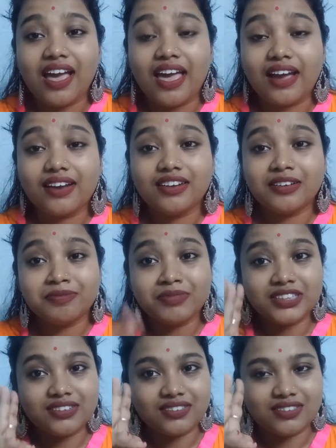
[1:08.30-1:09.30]
Hack
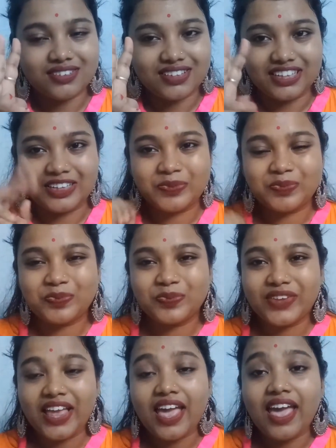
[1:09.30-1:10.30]
number 3.
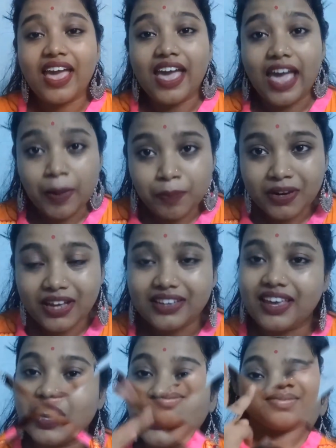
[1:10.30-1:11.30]
Apply
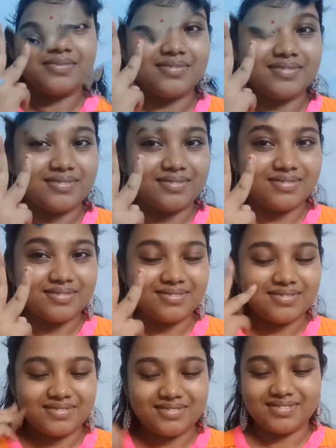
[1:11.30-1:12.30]
a coat of
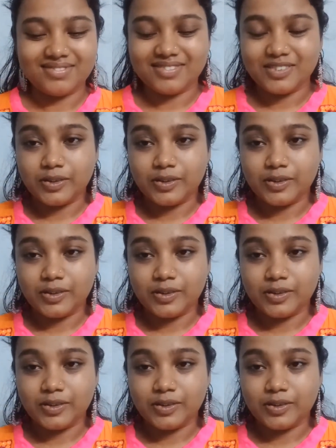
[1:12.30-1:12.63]
mascara.